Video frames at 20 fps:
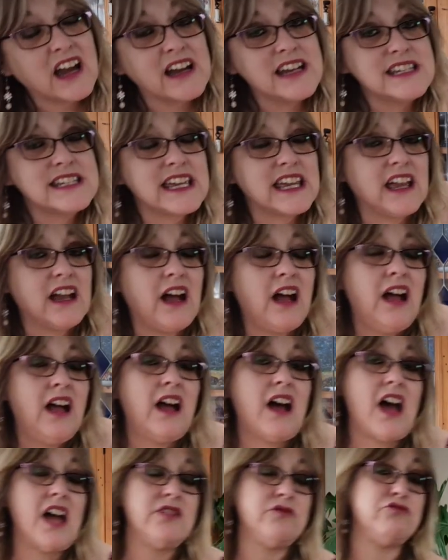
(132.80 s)
idea,
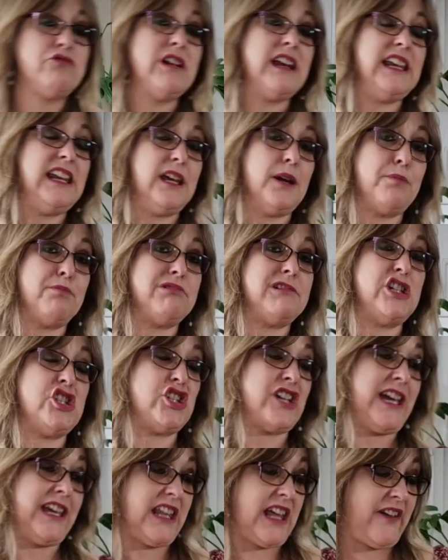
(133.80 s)
I'd really
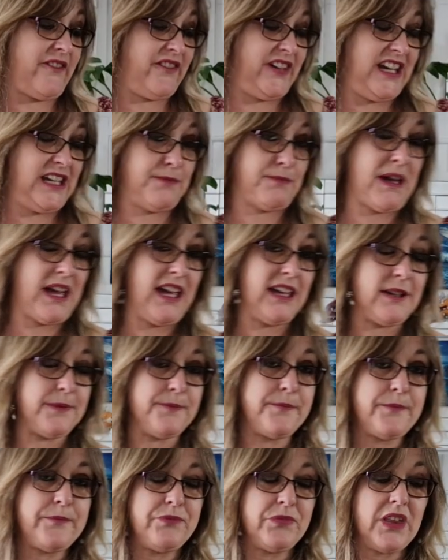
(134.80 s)
appreciate their feedback.
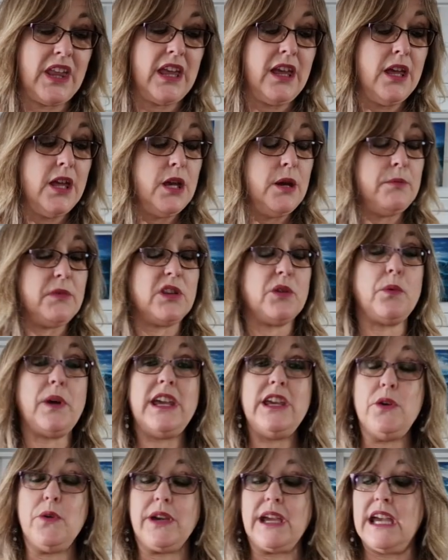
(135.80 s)
The way
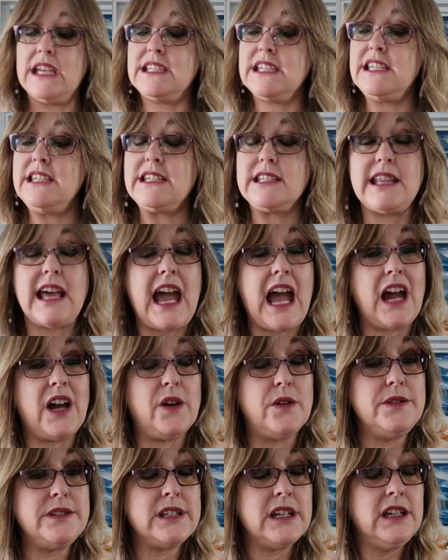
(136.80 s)
you get into the
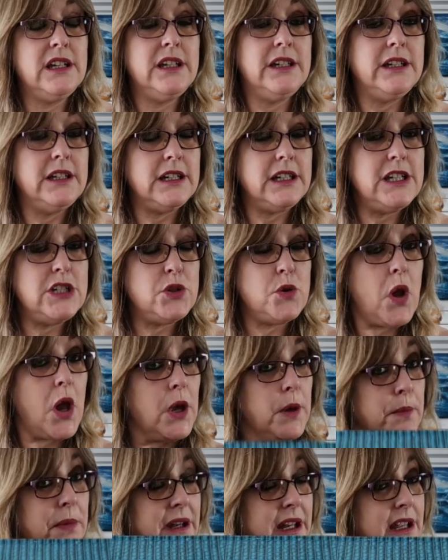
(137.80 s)
house is you
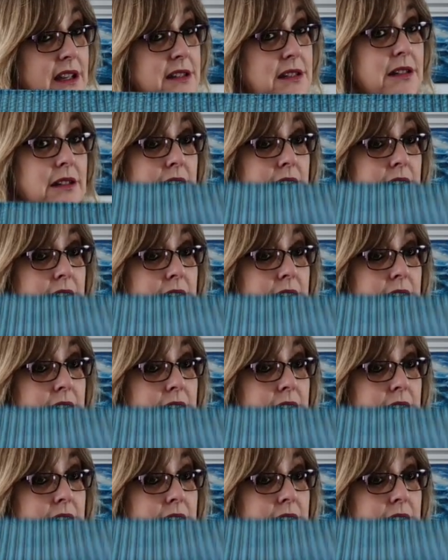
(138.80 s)
open it